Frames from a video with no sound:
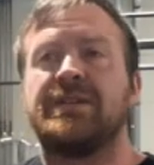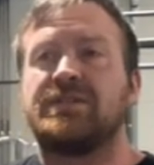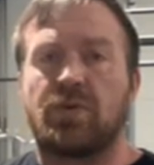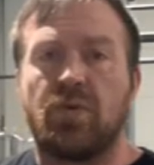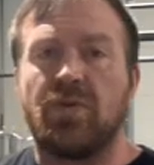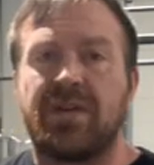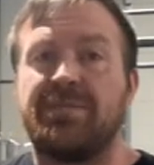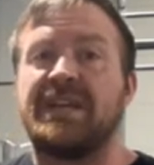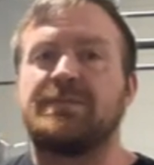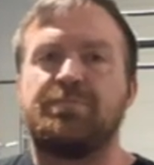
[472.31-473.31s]
It's a cool looking
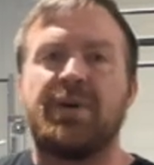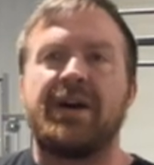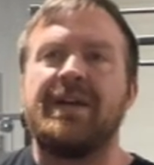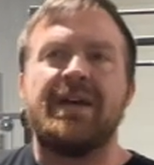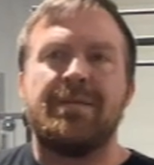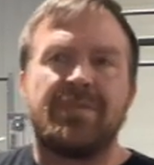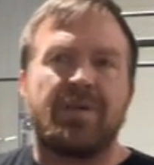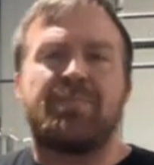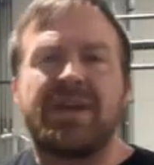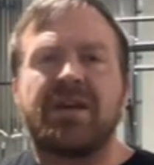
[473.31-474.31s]
mace. But my
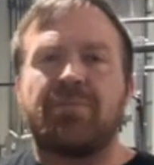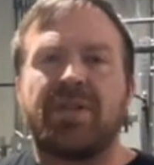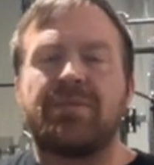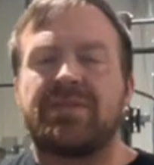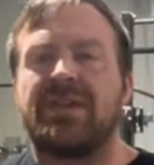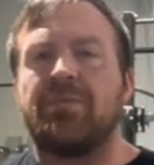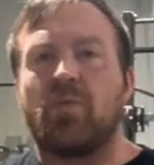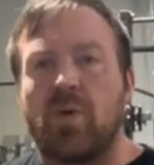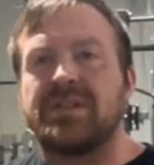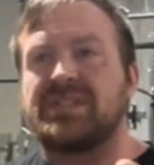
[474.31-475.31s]
big complaint with
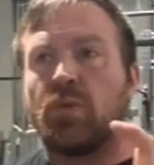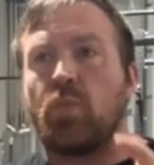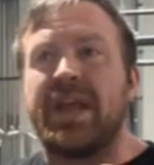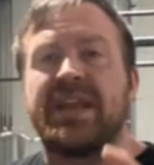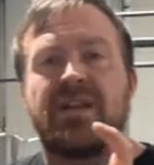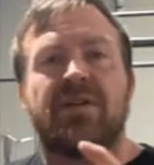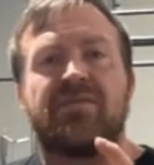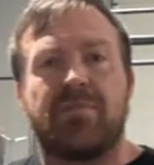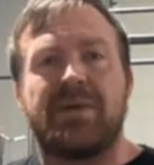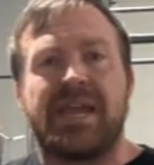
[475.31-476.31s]
them was the weight
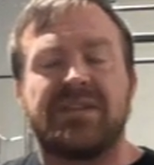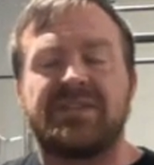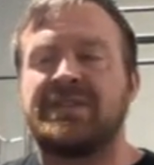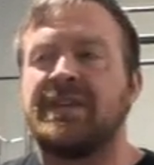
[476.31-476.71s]
of the mace.